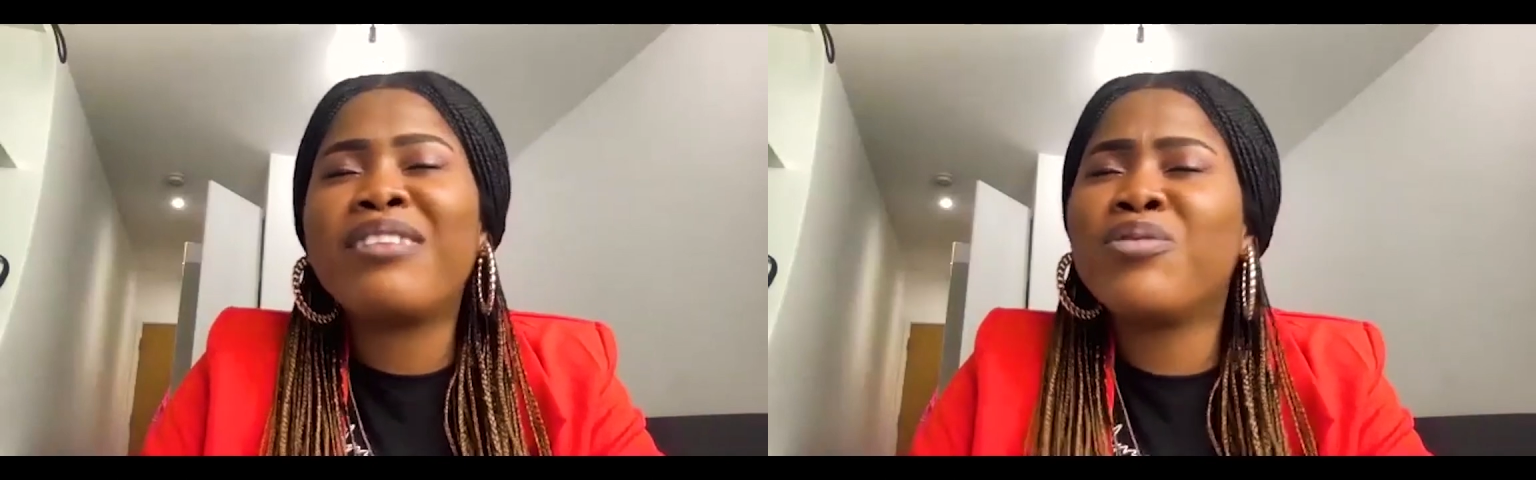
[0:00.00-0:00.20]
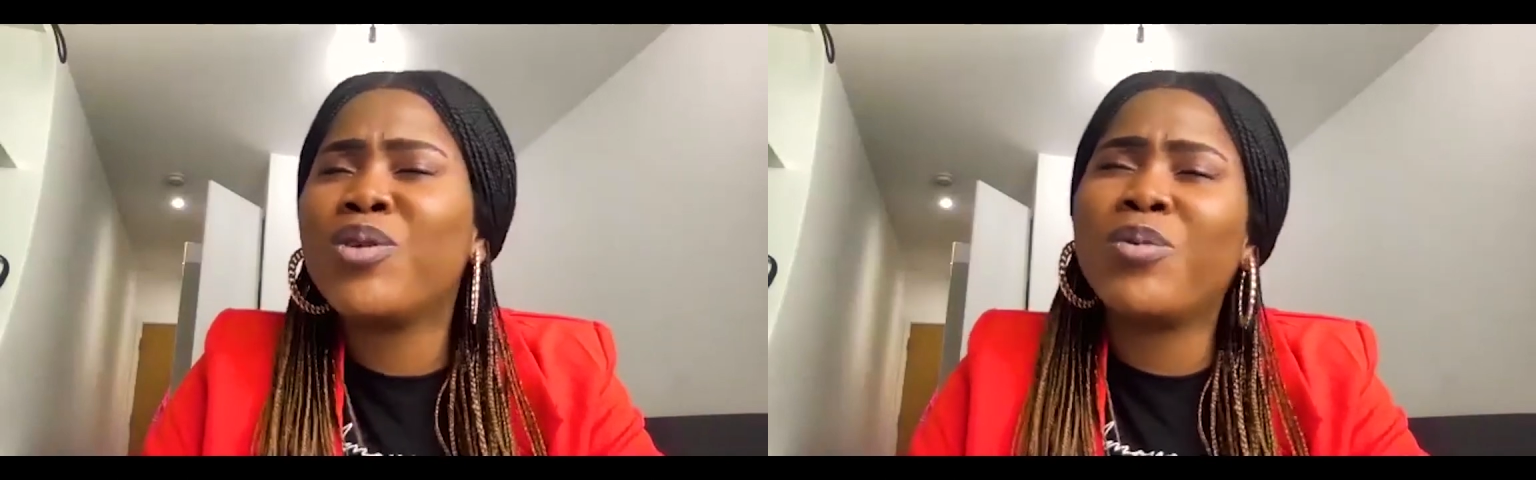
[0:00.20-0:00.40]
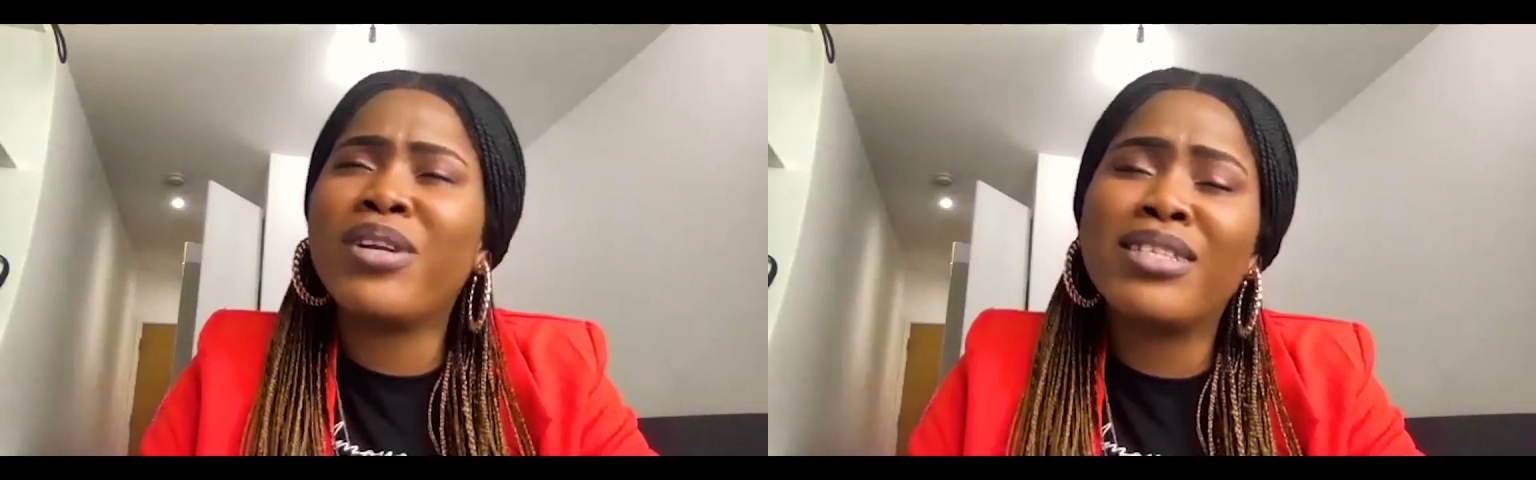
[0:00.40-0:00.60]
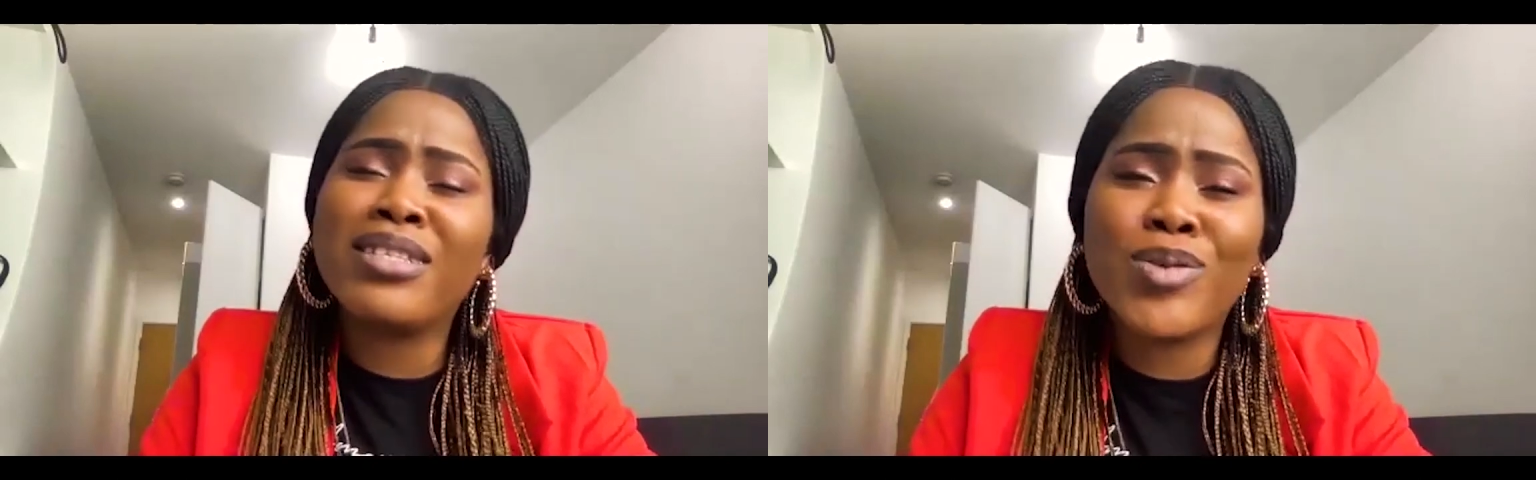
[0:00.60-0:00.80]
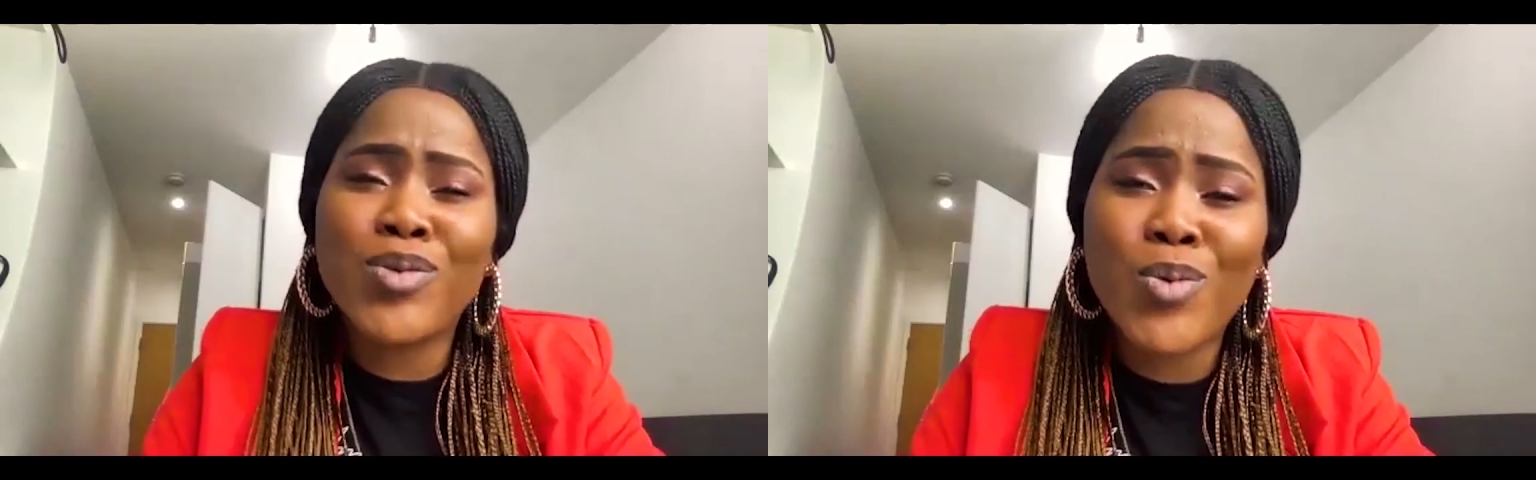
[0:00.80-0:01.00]
I did not do
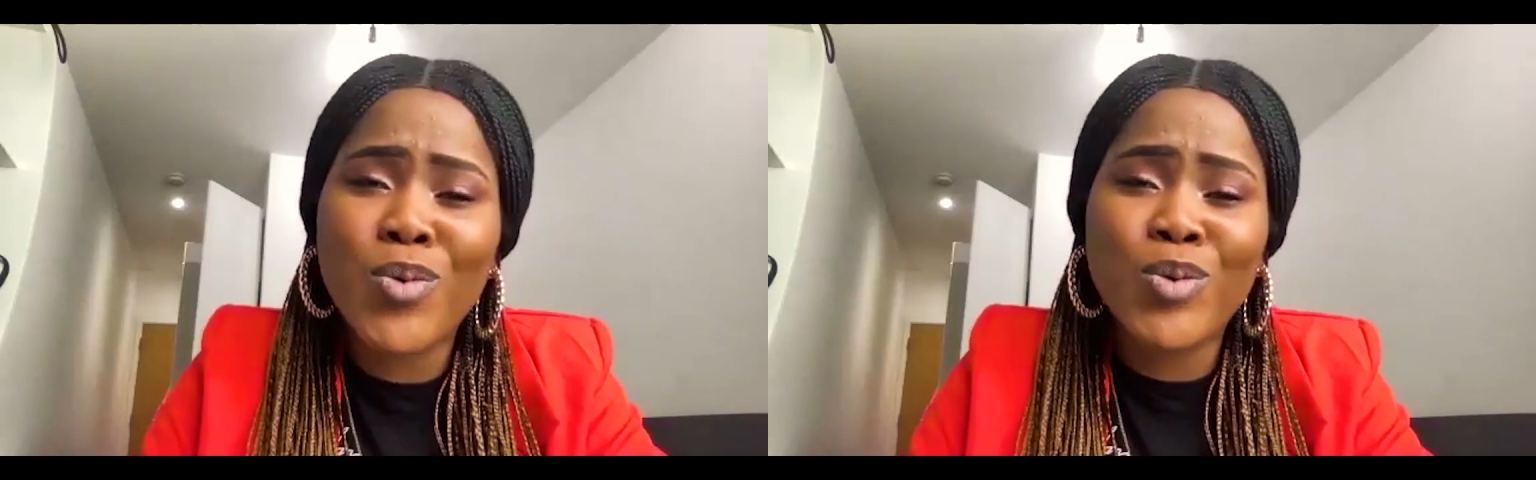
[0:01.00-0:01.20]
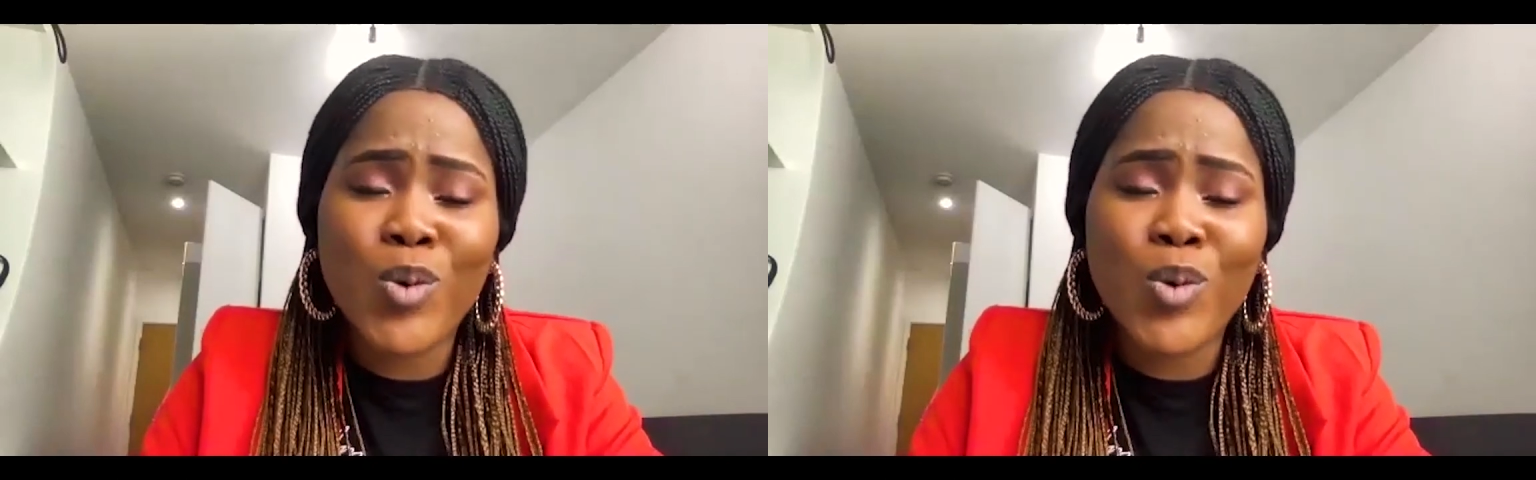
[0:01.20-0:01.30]
anything in school,